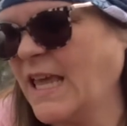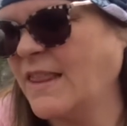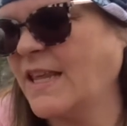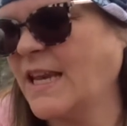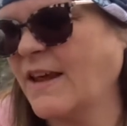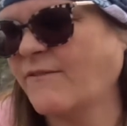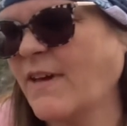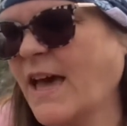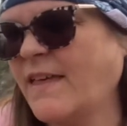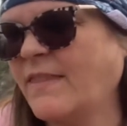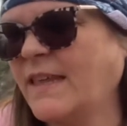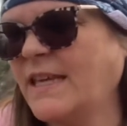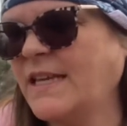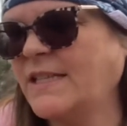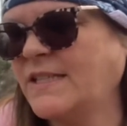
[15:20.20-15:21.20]
then I've got
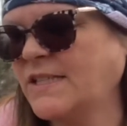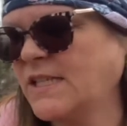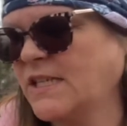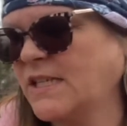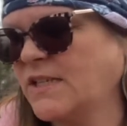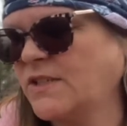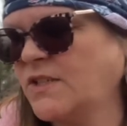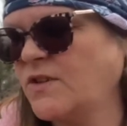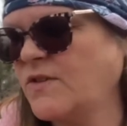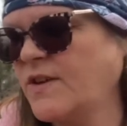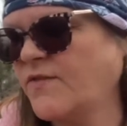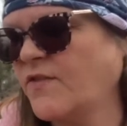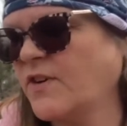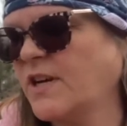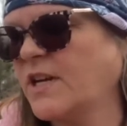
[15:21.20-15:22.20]
these two
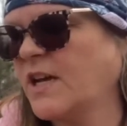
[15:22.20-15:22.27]
different